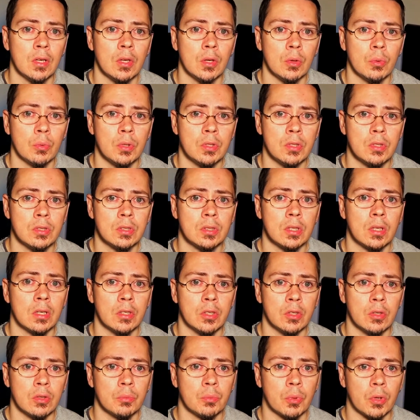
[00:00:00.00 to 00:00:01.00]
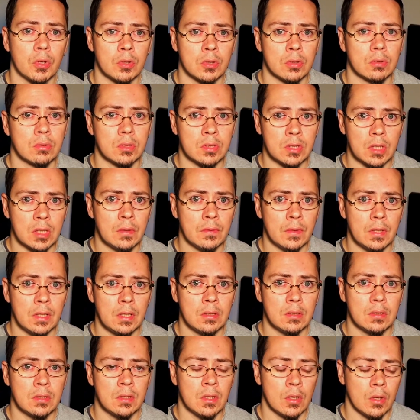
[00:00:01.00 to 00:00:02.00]
which is start your own personal
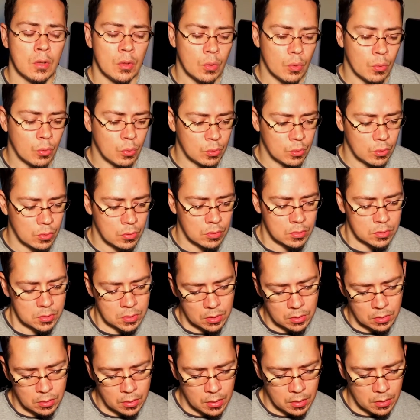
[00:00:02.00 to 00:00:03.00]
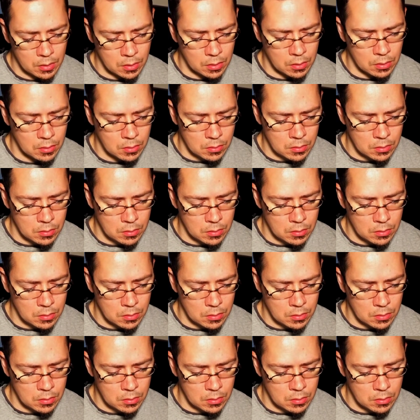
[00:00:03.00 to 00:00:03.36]
savings or start a